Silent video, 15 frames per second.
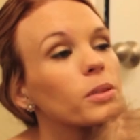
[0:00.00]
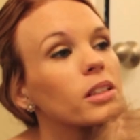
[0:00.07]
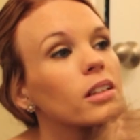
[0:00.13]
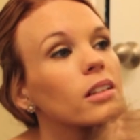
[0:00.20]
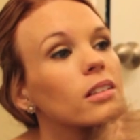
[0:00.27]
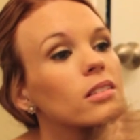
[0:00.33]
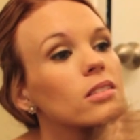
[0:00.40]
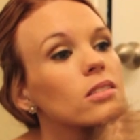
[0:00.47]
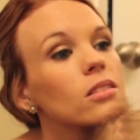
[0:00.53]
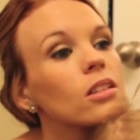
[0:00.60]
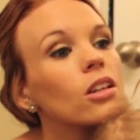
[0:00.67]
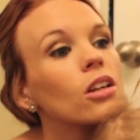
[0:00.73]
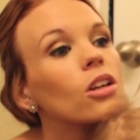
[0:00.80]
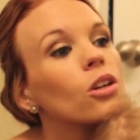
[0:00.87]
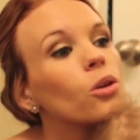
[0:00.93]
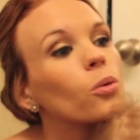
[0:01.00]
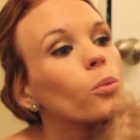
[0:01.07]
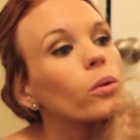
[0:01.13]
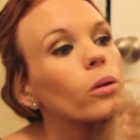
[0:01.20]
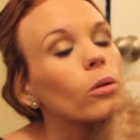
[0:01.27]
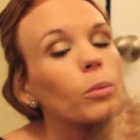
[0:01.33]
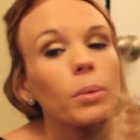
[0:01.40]
because
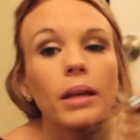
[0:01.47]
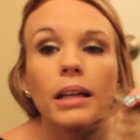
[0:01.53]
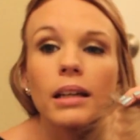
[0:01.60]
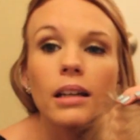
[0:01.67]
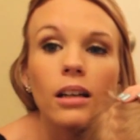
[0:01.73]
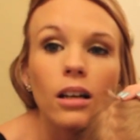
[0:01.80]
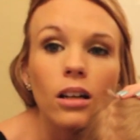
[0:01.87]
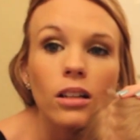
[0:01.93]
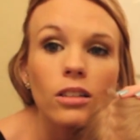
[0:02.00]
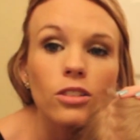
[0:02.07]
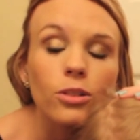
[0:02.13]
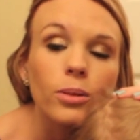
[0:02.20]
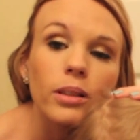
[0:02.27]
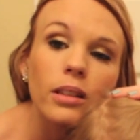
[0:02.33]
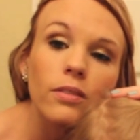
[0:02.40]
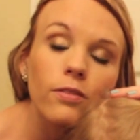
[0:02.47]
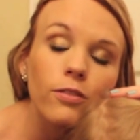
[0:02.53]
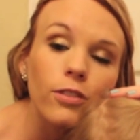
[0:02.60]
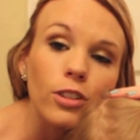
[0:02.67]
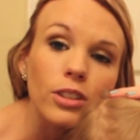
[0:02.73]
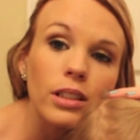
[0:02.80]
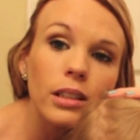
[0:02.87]
we were planning on doing
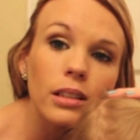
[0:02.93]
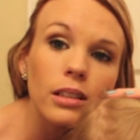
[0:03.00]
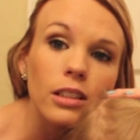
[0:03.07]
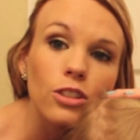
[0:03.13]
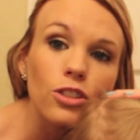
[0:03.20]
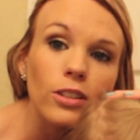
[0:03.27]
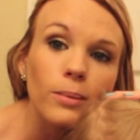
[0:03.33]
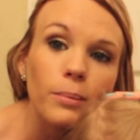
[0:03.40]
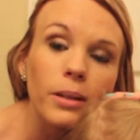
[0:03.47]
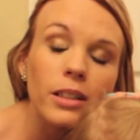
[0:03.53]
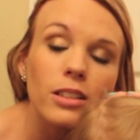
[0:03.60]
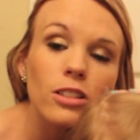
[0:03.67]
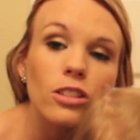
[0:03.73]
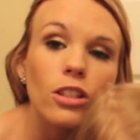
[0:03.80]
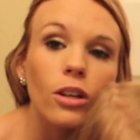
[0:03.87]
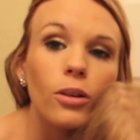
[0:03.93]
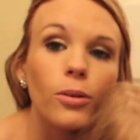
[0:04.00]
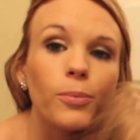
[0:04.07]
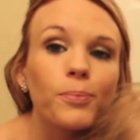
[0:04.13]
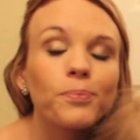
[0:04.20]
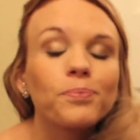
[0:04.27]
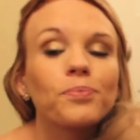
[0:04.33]
fertility treatment.
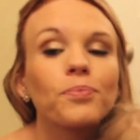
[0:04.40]
So,